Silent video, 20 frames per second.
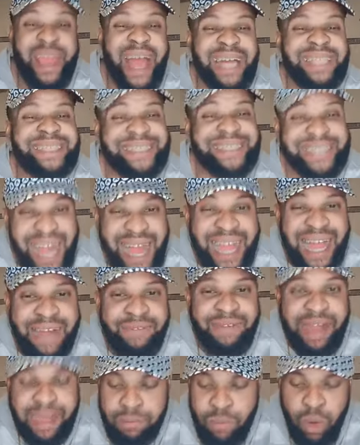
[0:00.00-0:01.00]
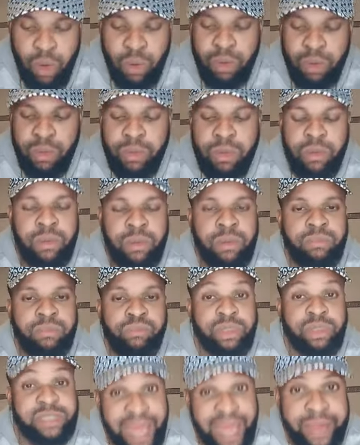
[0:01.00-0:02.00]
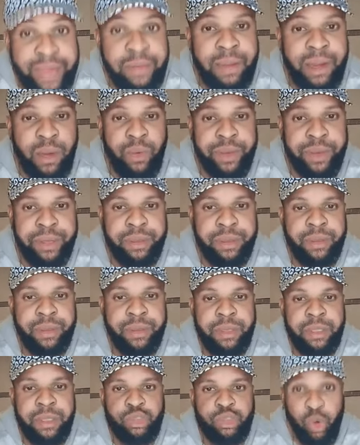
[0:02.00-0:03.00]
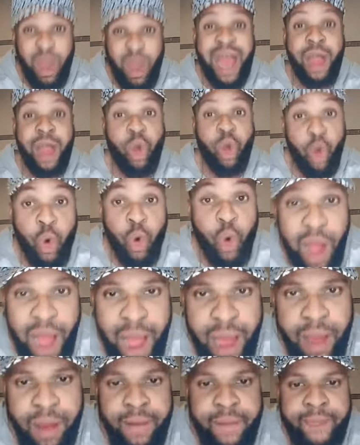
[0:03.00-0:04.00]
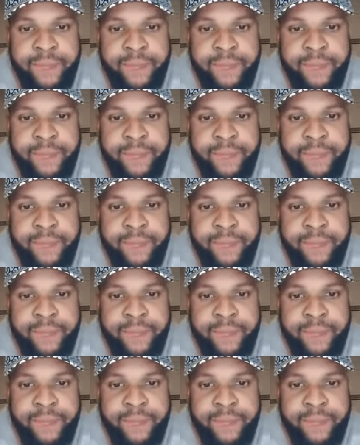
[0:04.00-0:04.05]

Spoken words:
can have Zaga? Bagmo. More time away. 2 hours.